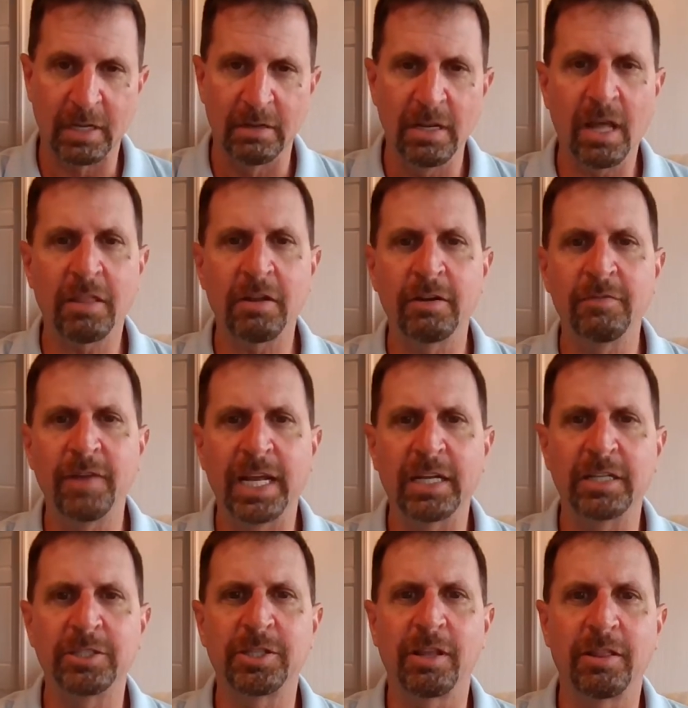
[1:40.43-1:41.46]
Another
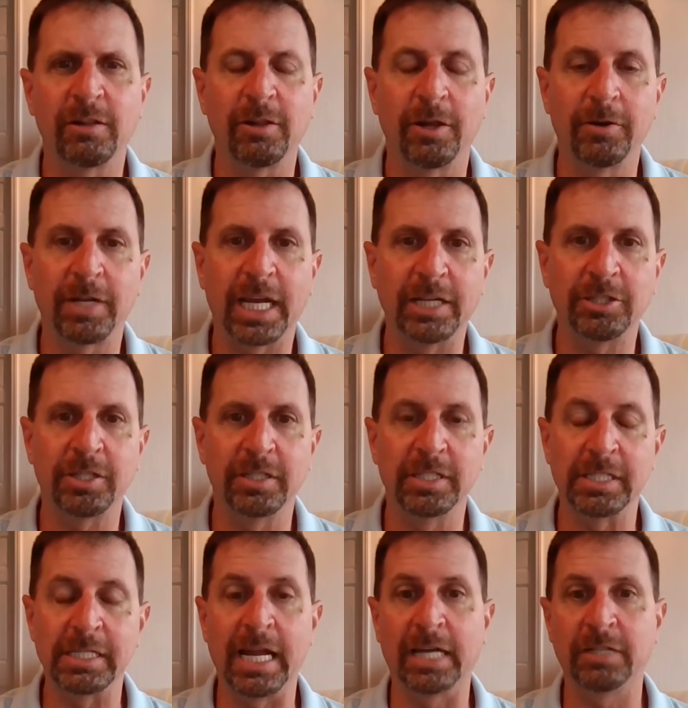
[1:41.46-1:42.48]
advantage of the location
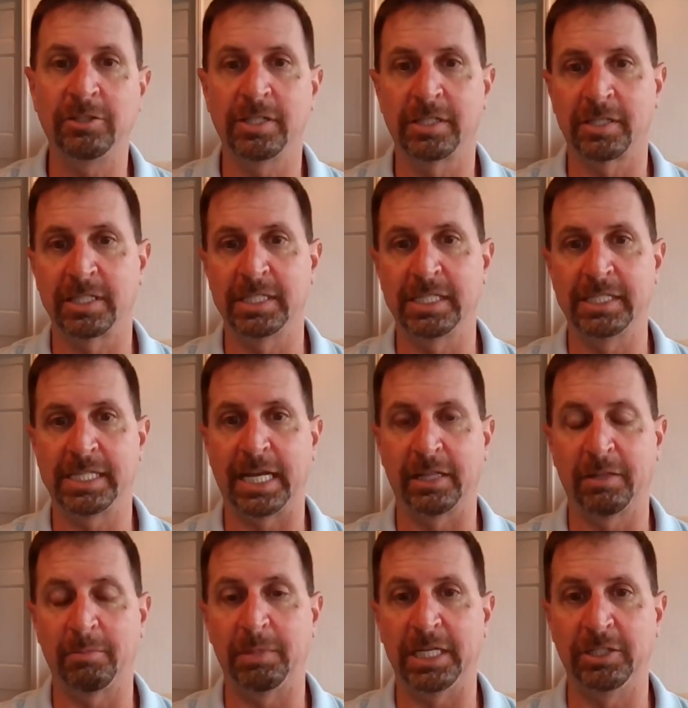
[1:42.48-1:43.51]
is not just because it's
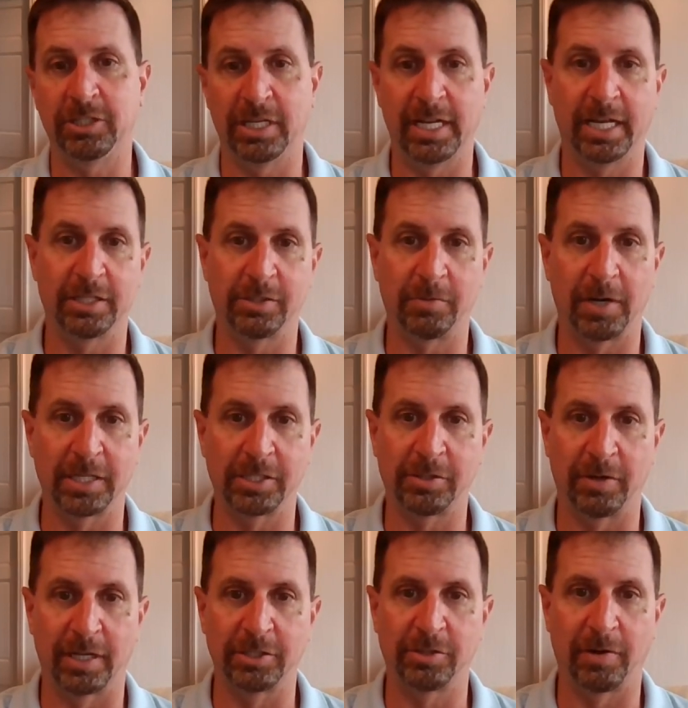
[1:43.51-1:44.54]
at the beach and has
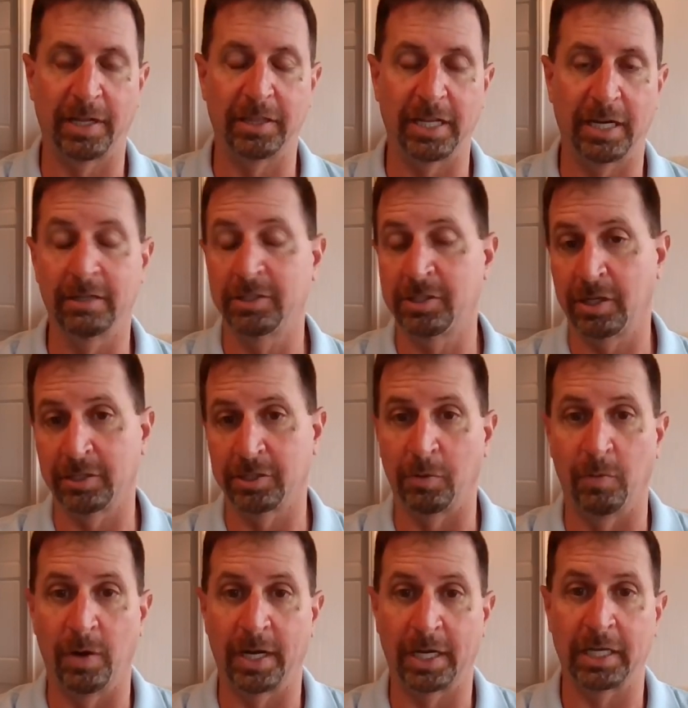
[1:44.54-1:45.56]
restaurants right there. It's also
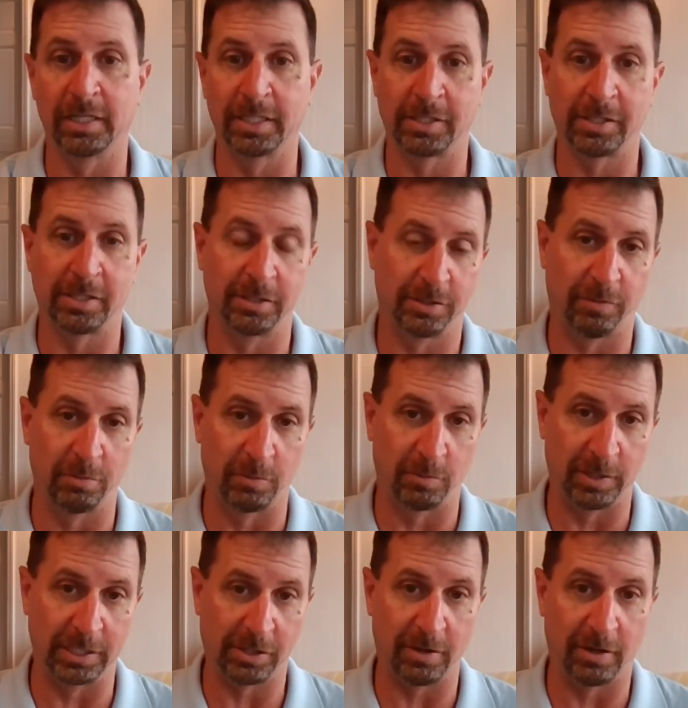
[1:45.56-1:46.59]
walking distance from the
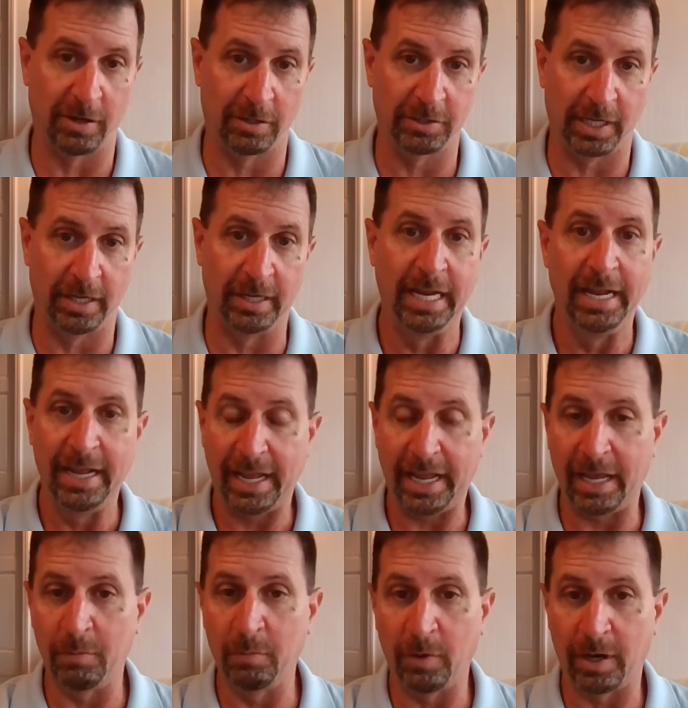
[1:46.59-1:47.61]
Ritz-Carlton
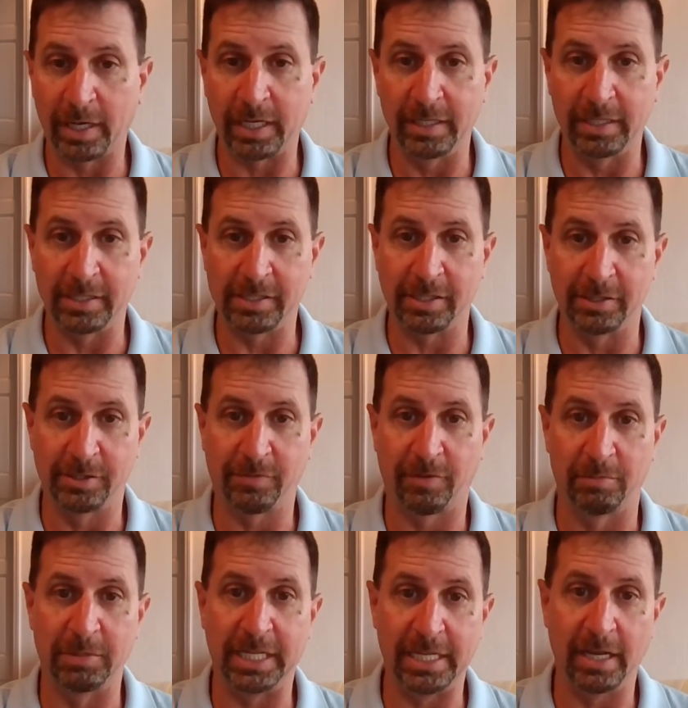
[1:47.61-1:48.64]
and walking distance
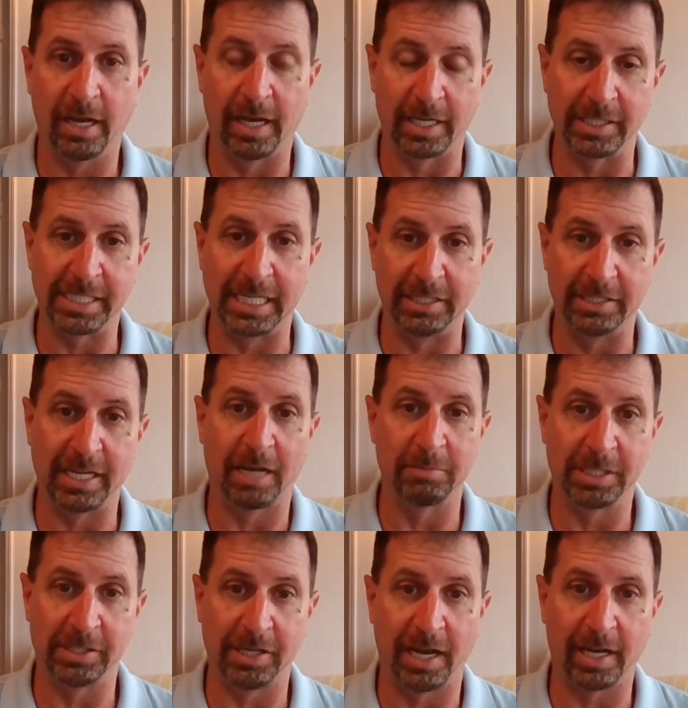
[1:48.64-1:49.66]
from the St.
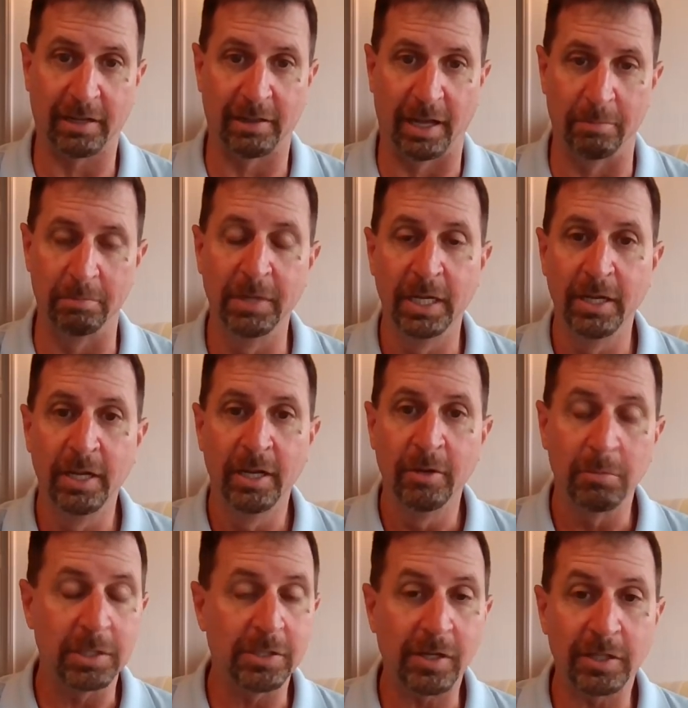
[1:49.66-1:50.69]
Thomas Yacht Club.
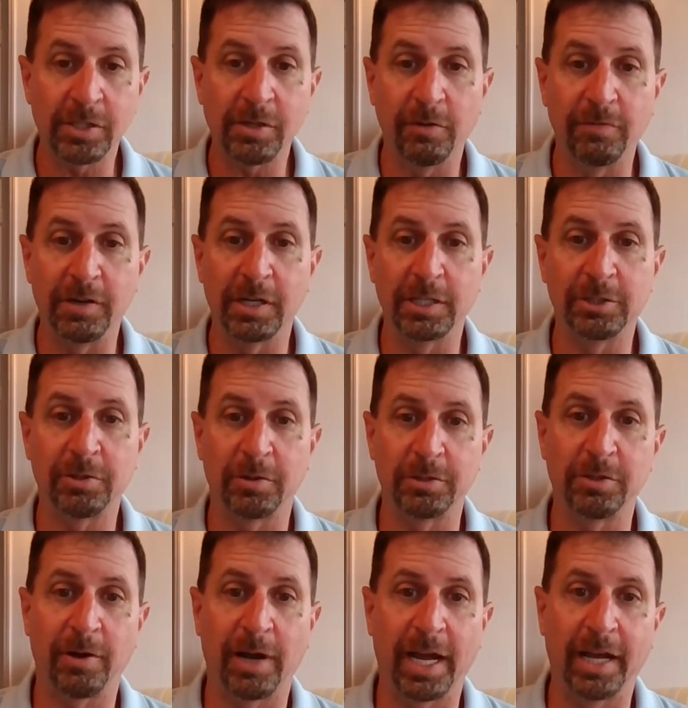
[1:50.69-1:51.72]
But it's also a very short
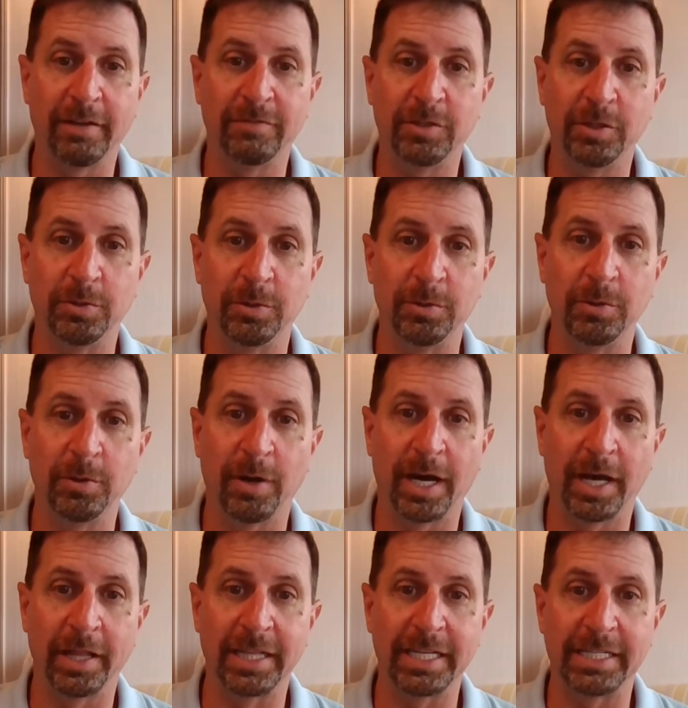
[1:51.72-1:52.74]
drive
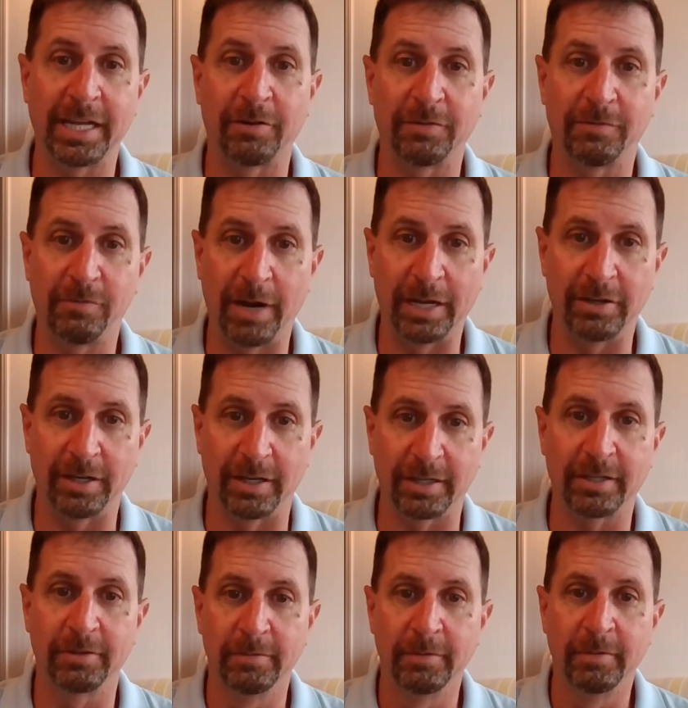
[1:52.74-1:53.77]
to the town of Red Hook.